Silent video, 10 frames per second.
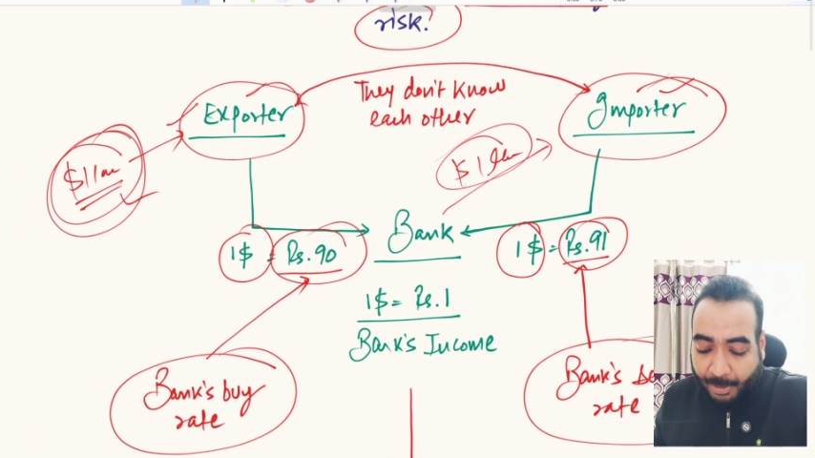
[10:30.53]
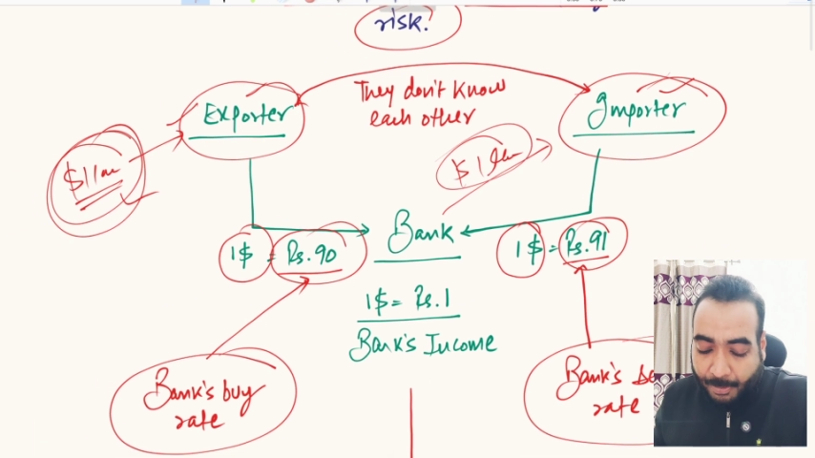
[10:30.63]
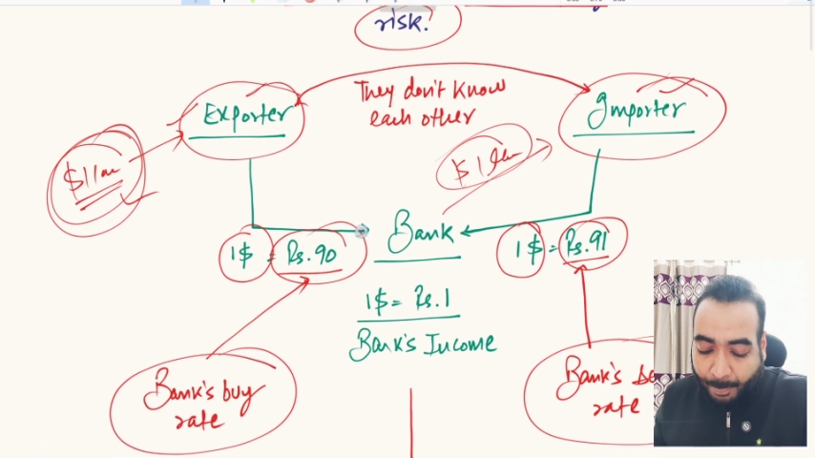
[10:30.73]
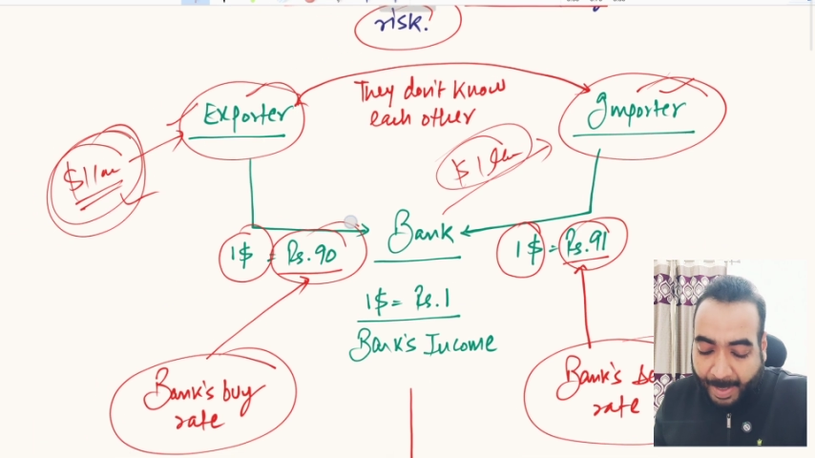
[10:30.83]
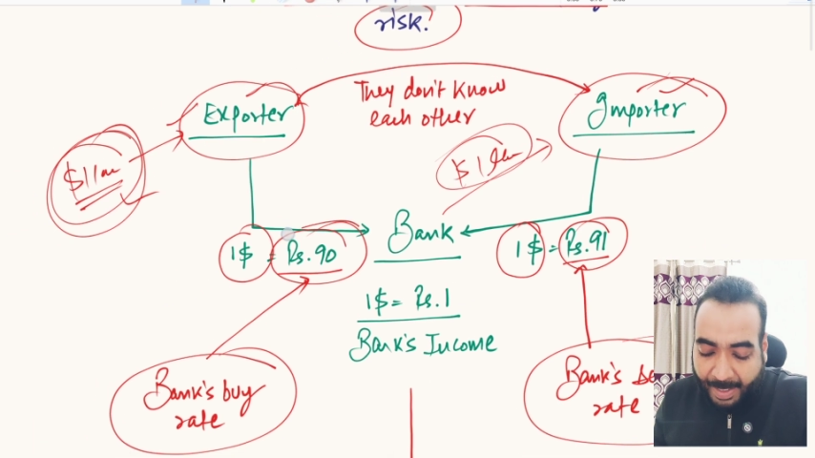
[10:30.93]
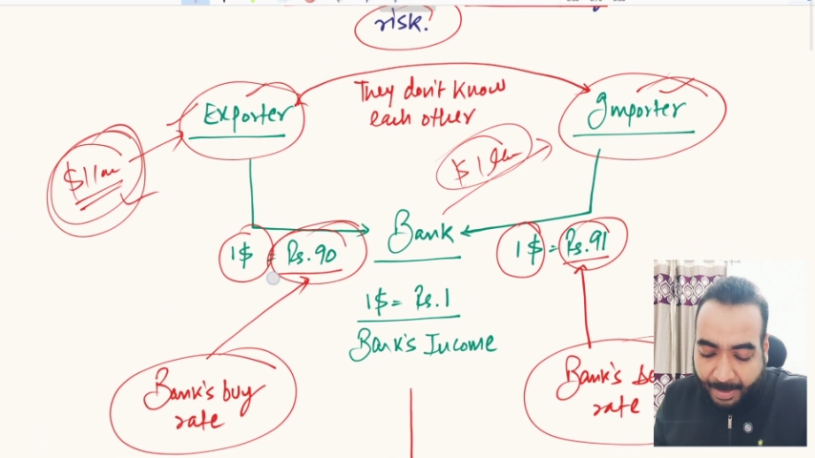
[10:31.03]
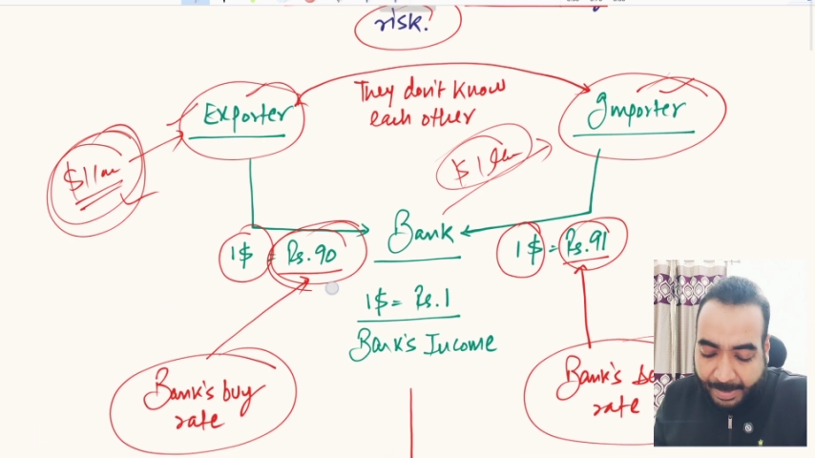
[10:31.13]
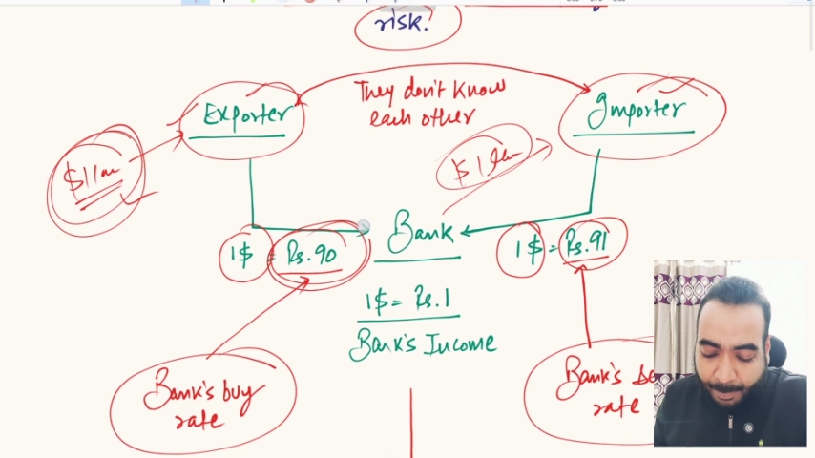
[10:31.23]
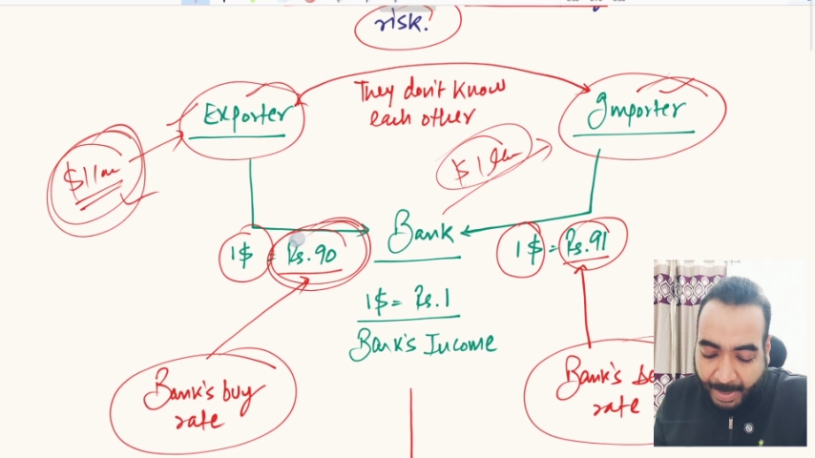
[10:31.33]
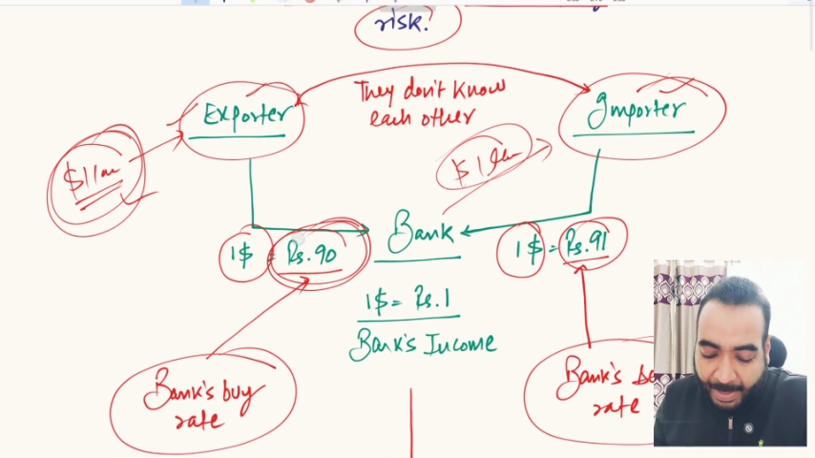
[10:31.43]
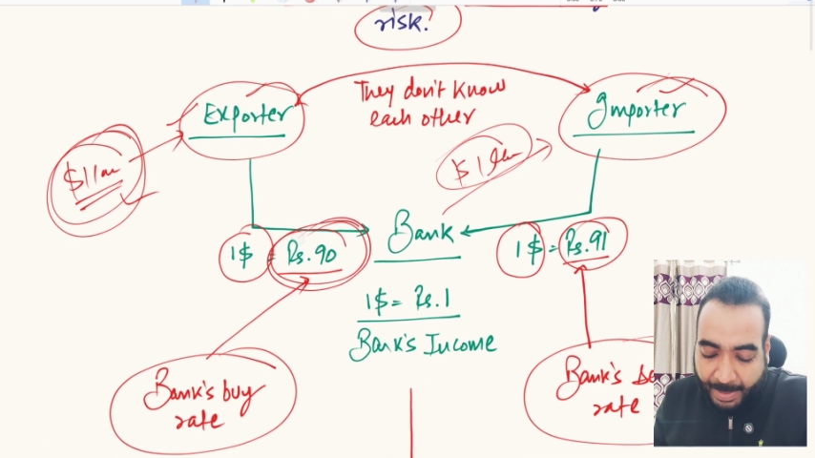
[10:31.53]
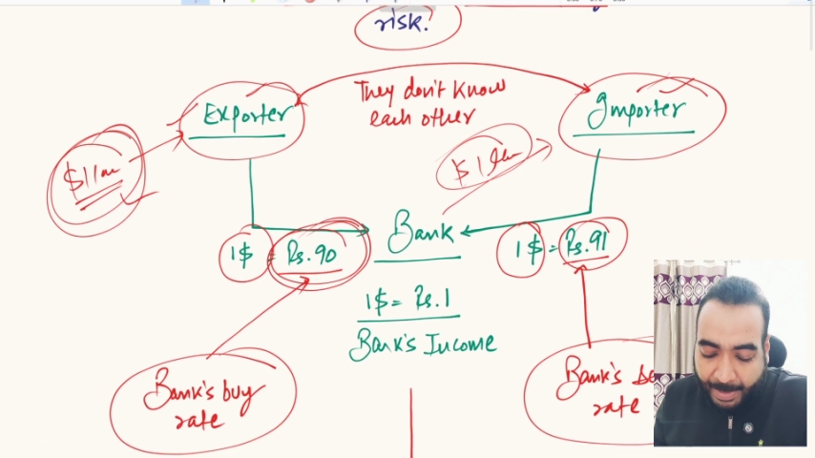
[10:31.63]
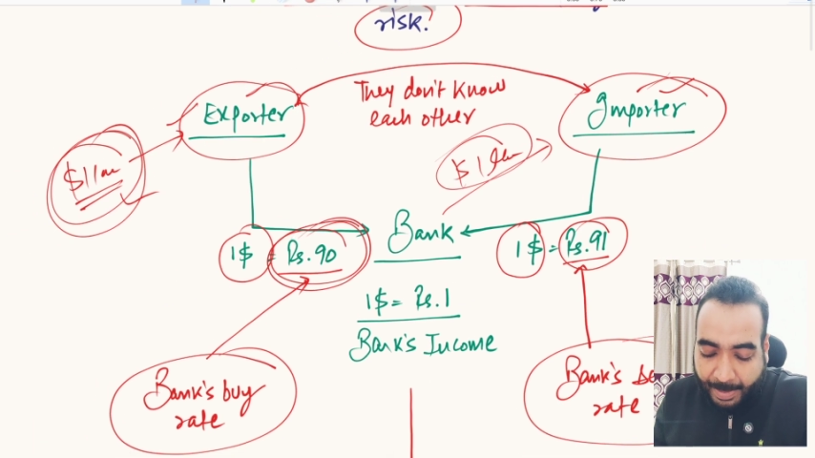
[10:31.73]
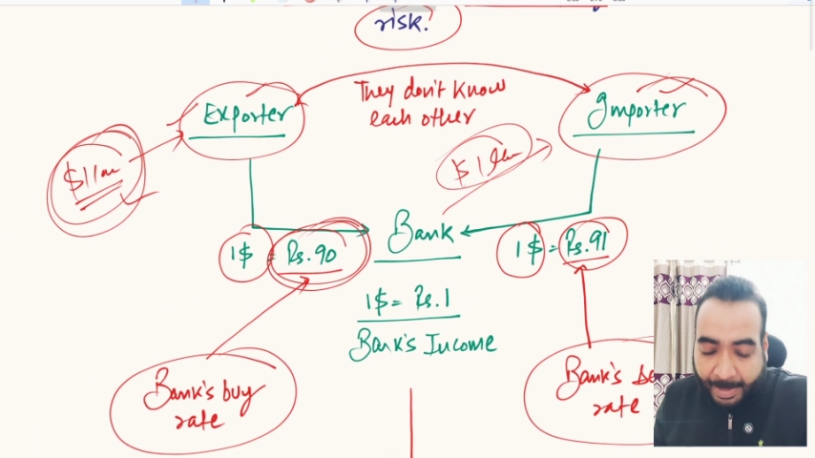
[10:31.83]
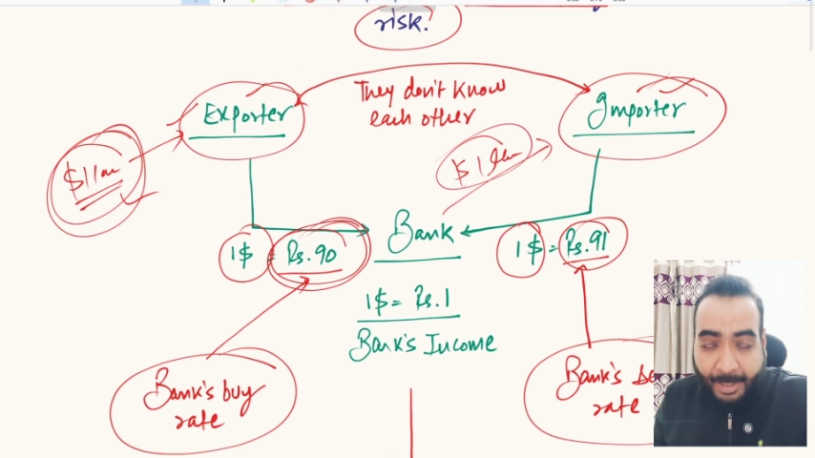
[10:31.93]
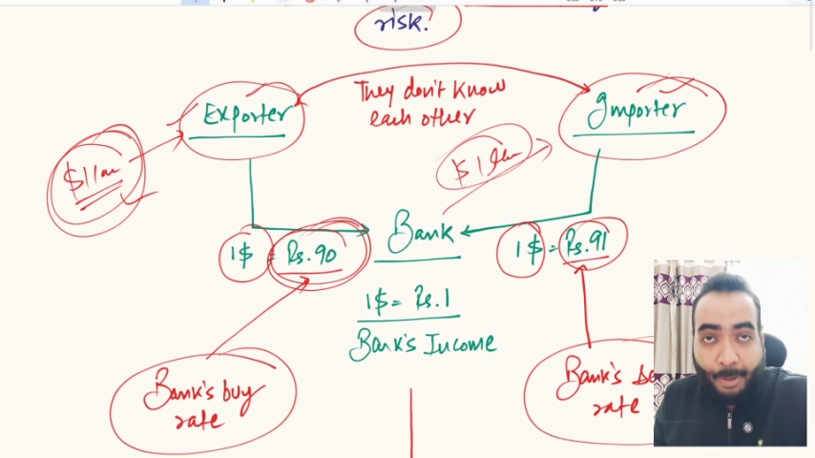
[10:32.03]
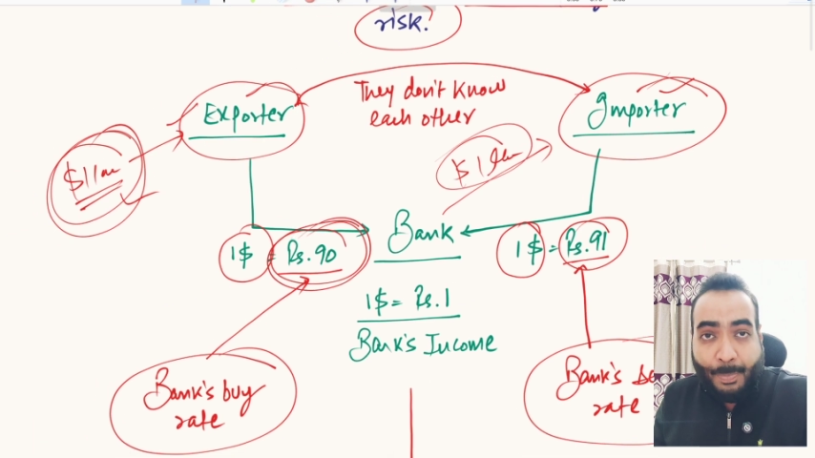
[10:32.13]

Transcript: So bank is buying at 90